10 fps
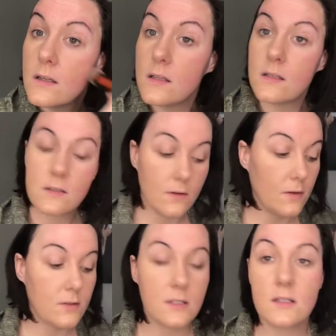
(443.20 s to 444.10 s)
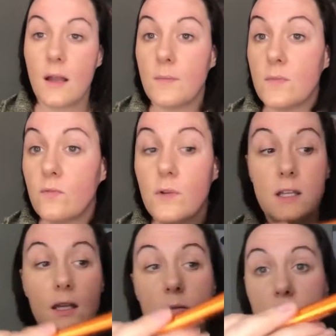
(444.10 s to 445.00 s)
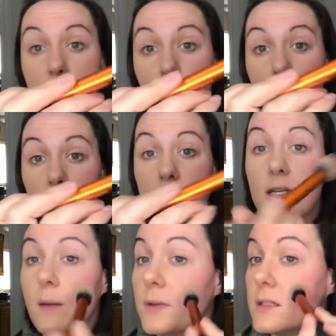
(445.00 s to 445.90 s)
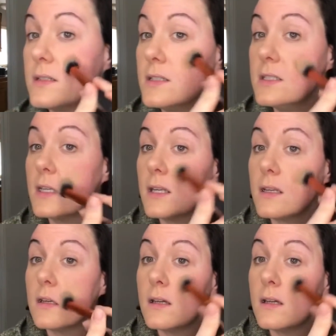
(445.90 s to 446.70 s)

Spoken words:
So I'm really just barely tapping into the tin